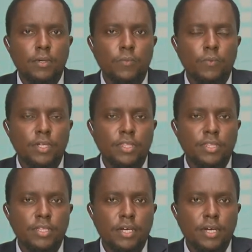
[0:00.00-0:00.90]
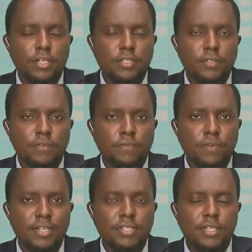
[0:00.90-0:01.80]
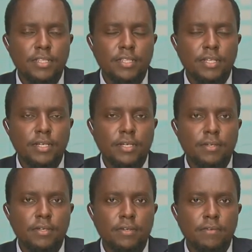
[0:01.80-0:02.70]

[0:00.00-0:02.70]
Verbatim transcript: with us fighting the